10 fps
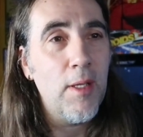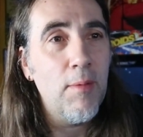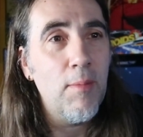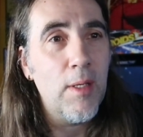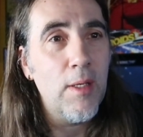
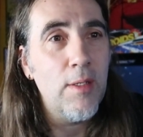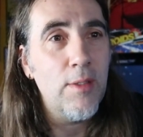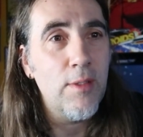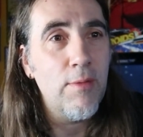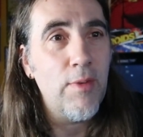in
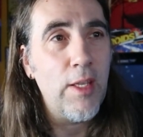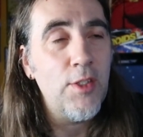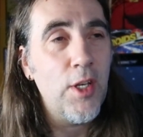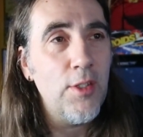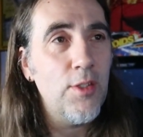because of date
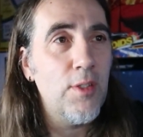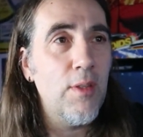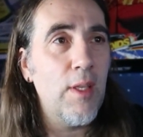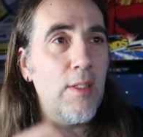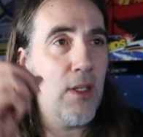changes
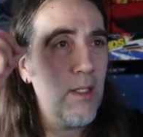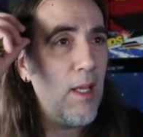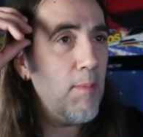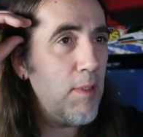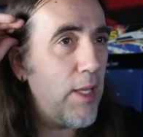and things like that.